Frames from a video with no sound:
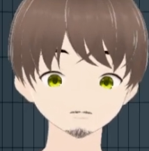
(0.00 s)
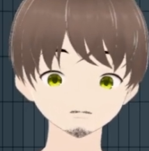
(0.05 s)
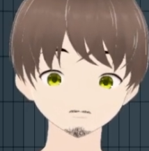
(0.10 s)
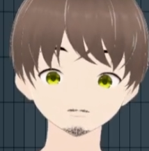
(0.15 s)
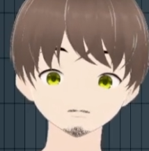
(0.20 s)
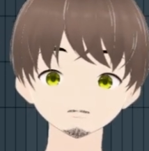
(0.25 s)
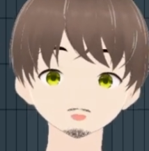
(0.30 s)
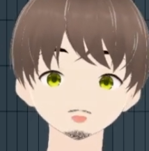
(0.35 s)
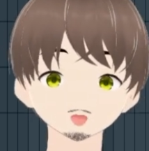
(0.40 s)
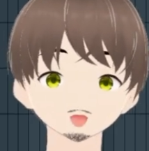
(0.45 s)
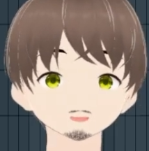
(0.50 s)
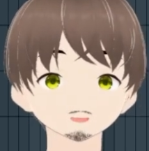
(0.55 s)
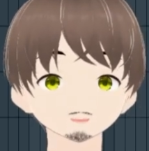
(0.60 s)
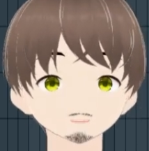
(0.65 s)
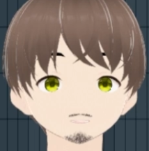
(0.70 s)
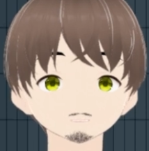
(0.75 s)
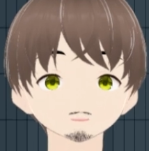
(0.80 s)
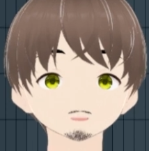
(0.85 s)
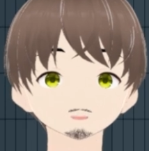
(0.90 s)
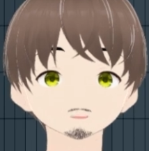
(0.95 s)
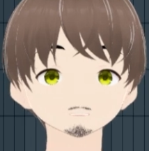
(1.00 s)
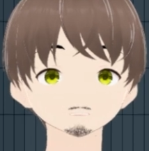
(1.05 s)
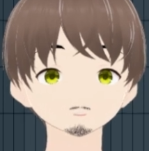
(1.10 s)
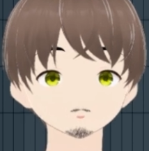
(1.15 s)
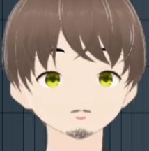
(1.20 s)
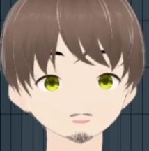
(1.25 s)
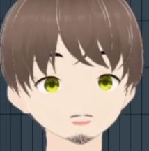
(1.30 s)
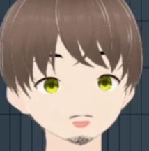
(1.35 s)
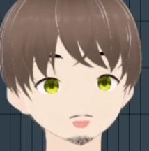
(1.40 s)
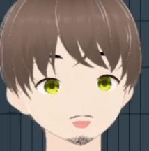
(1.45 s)
My name's
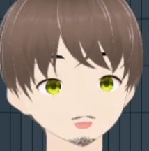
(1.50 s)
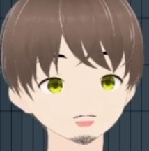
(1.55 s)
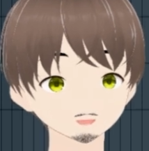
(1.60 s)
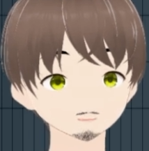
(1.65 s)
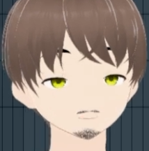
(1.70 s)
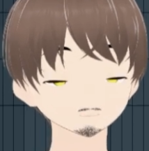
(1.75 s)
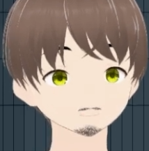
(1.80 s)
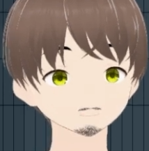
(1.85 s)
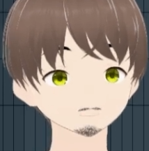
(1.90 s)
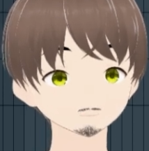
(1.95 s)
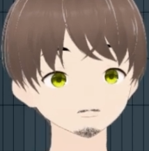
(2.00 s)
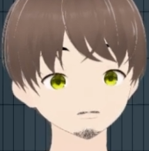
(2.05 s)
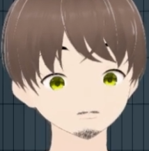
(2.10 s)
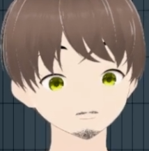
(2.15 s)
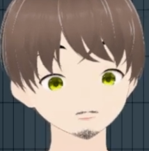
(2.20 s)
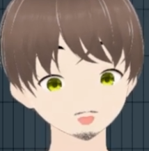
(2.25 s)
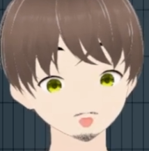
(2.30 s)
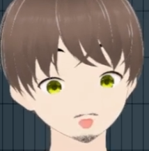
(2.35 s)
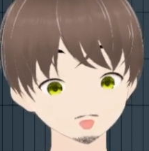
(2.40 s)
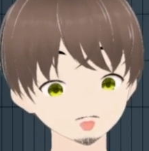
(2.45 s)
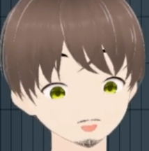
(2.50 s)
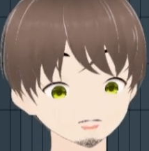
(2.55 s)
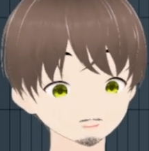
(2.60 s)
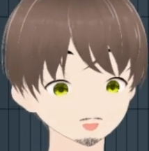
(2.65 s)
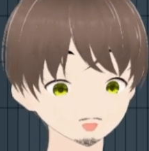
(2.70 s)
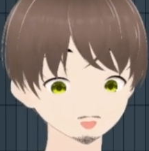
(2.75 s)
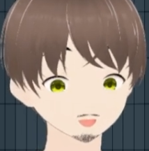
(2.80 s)
Virtual Beats. I hope you're having a